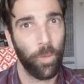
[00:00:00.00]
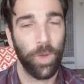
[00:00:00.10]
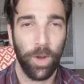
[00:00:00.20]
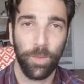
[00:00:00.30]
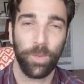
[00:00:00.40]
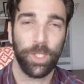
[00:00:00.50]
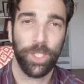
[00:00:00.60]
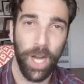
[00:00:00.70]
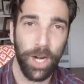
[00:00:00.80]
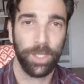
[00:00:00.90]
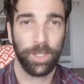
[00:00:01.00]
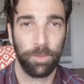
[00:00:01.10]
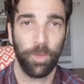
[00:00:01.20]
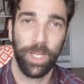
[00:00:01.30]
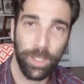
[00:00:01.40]
and share some
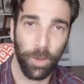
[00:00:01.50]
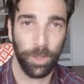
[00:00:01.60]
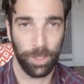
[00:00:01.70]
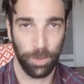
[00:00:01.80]
resources